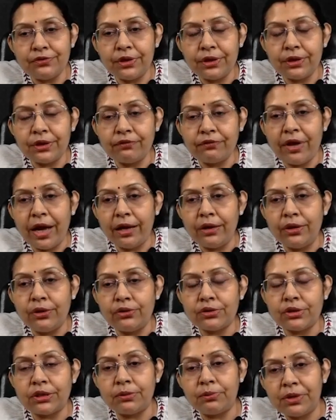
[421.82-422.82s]
of the
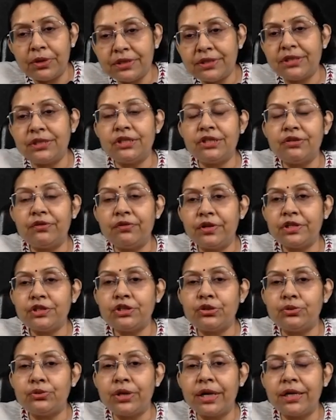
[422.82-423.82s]
values or the percentage of the
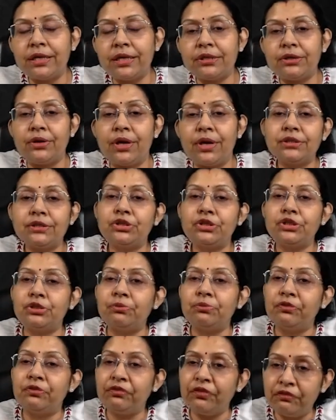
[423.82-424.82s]
students, your answer
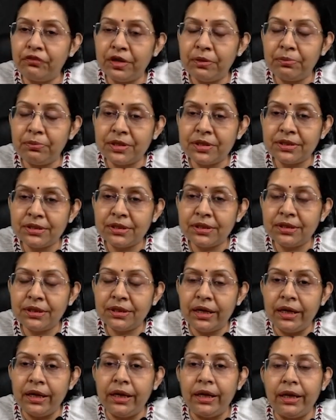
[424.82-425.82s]
should be 50%.
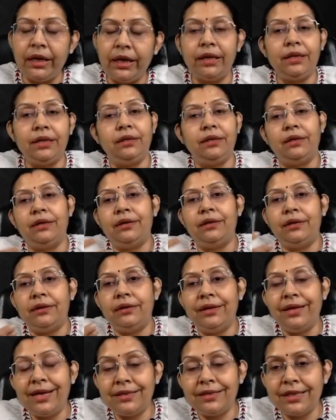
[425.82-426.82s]
In
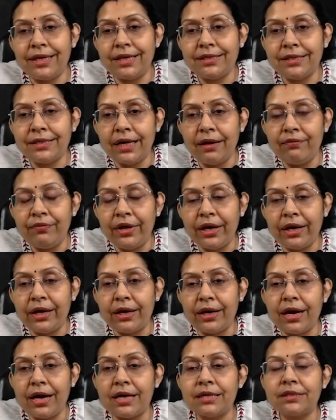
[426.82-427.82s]
next exam, they
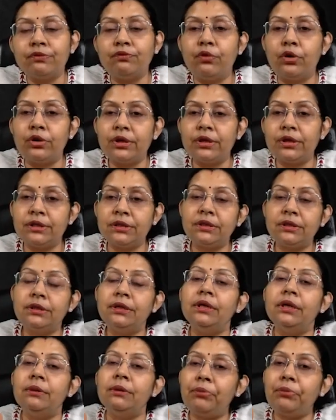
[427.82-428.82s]
can ask what are the
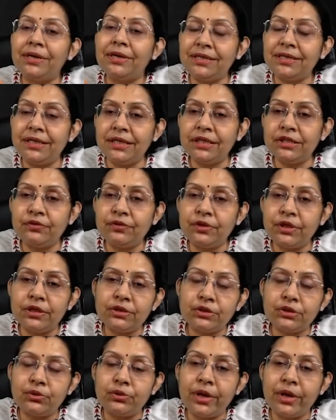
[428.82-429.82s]
percentage of the
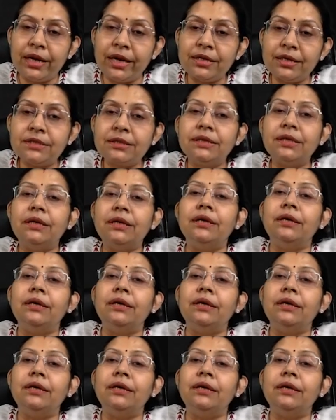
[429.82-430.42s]
students